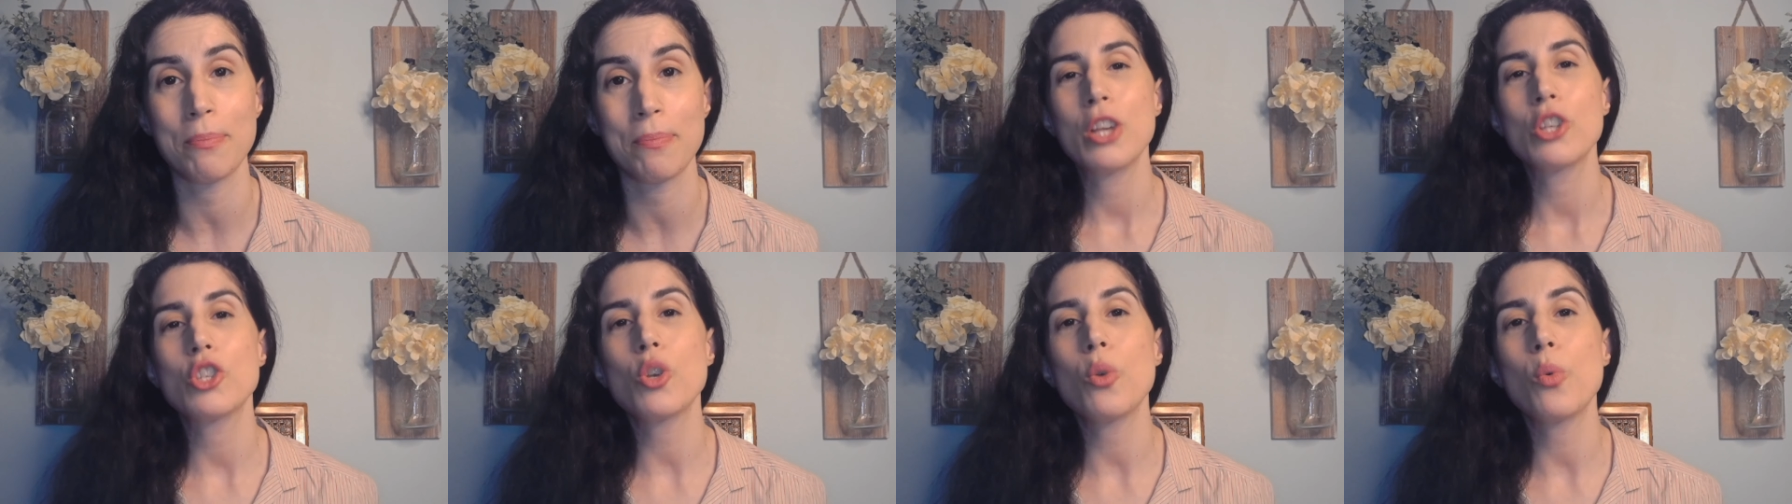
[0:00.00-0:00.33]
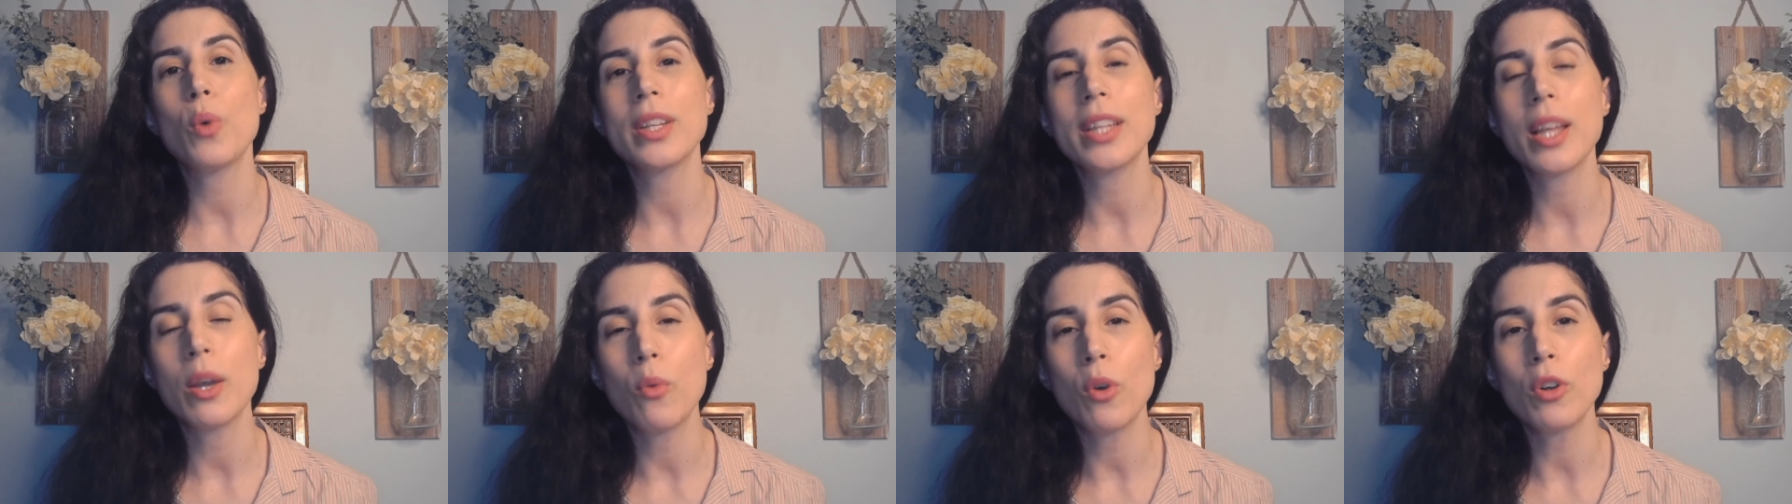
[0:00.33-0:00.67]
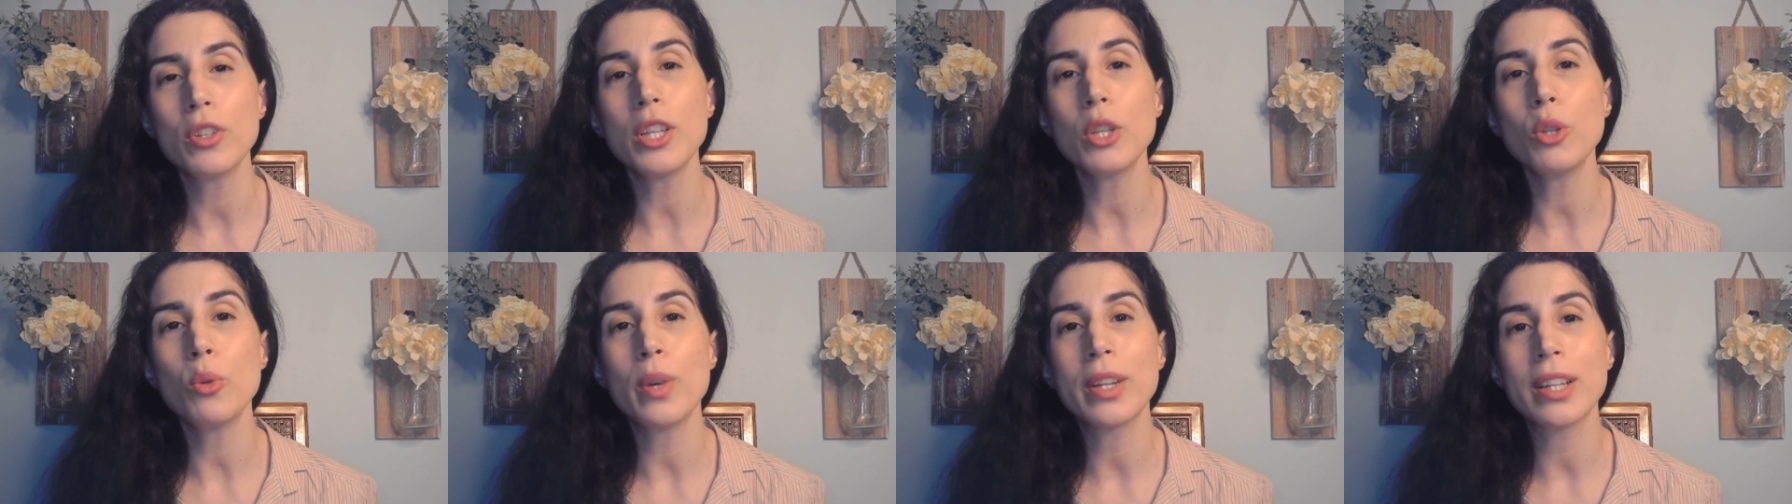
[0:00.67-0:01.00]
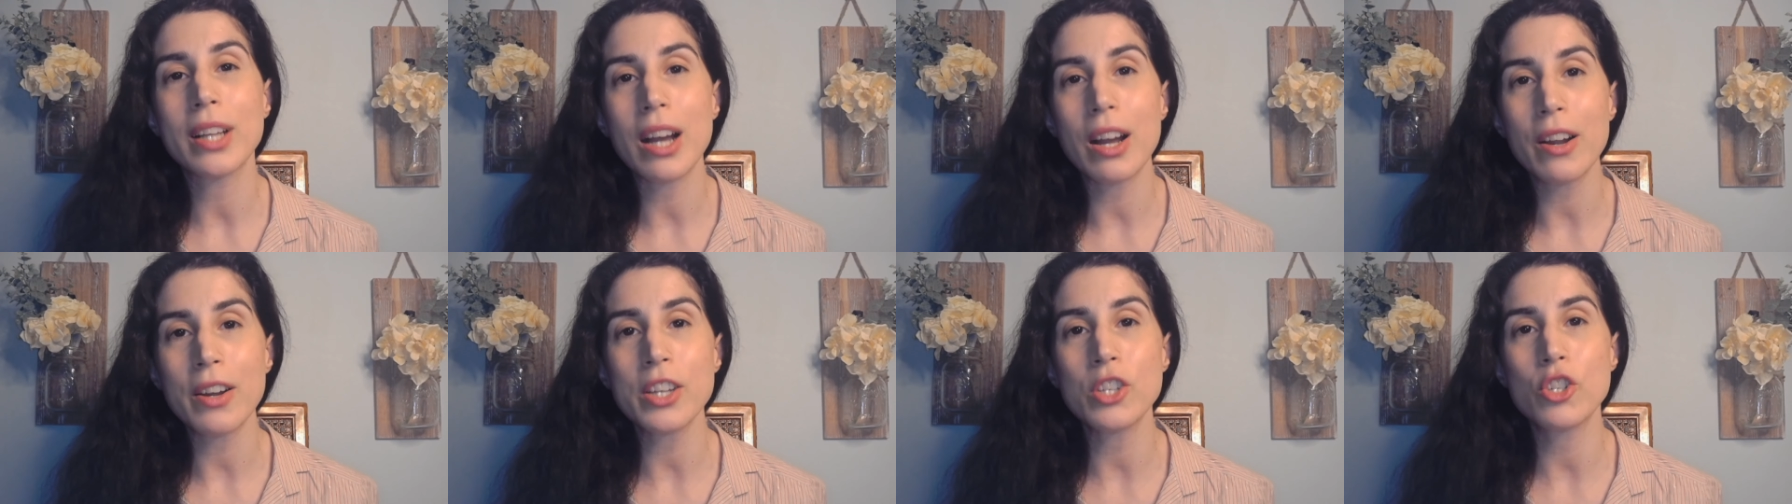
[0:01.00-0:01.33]
So, what I wanted to
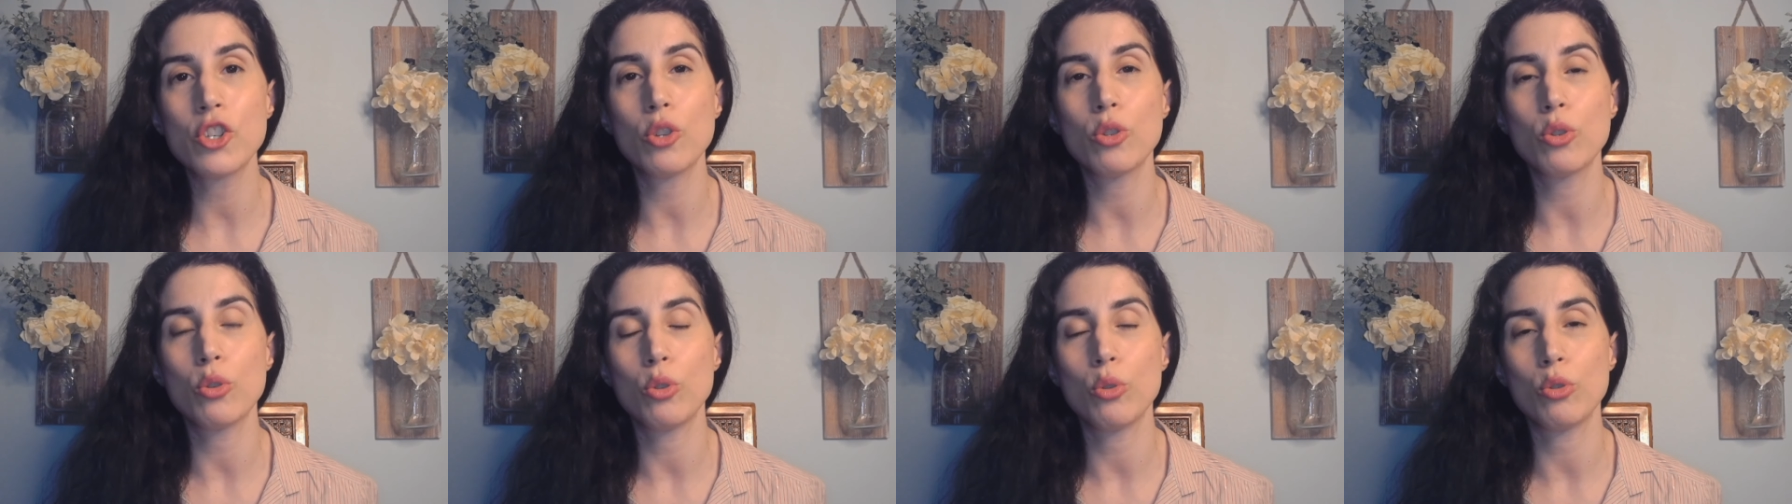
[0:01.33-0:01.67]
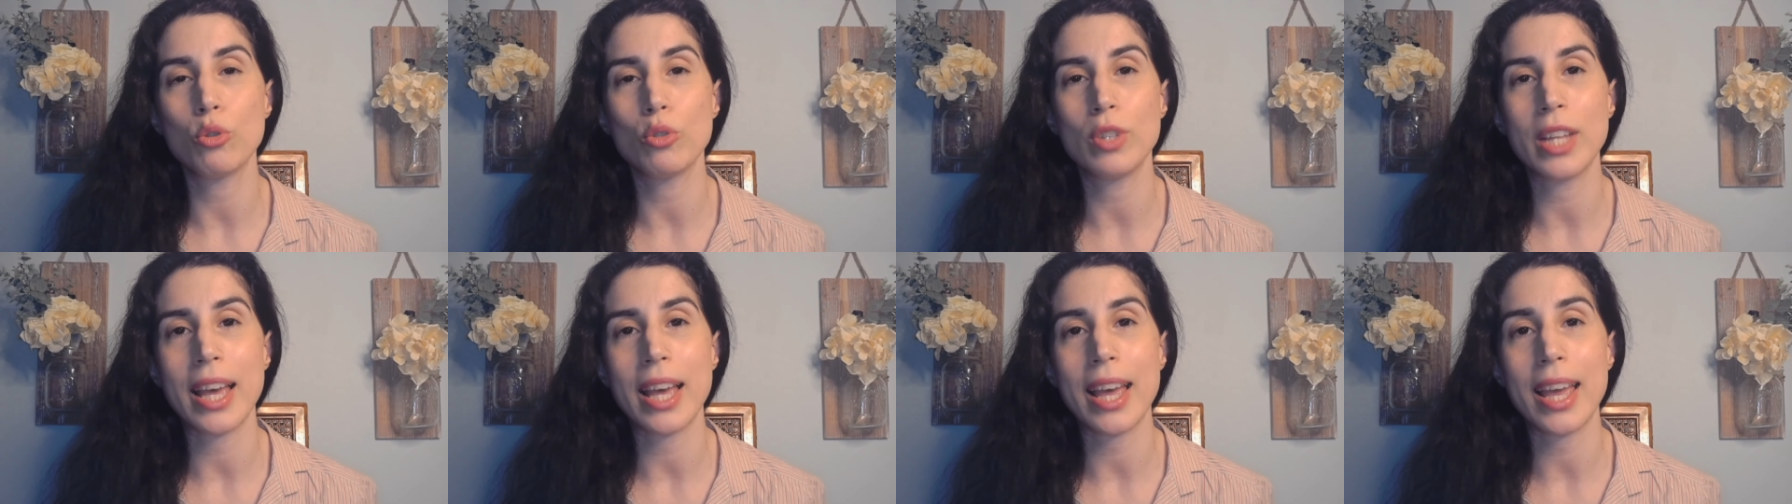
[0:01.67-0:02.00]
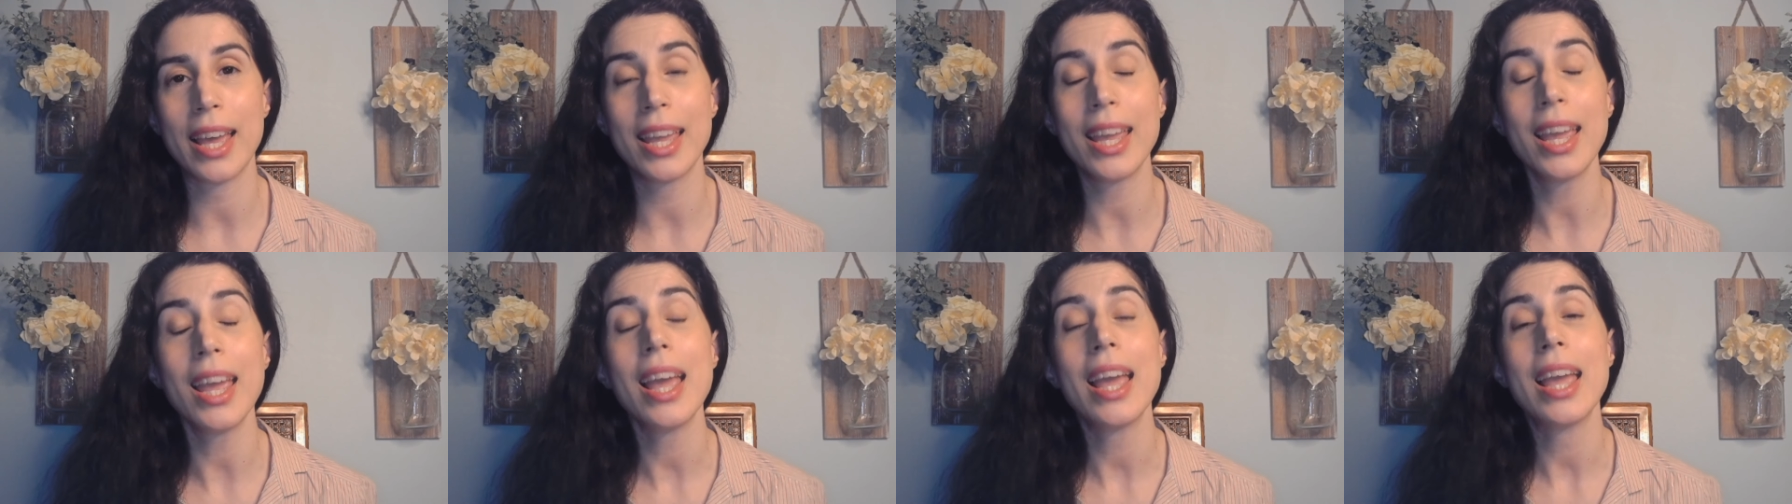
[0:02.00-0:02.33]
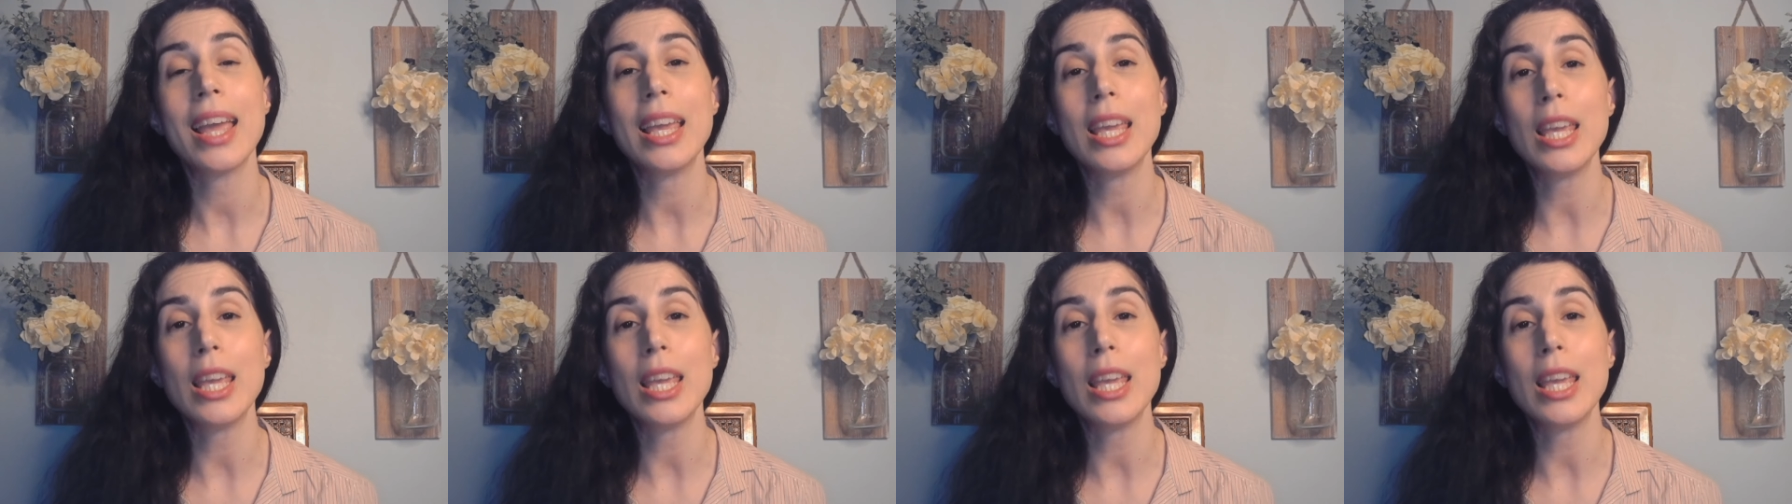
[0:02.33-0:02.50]
encourage you to do today,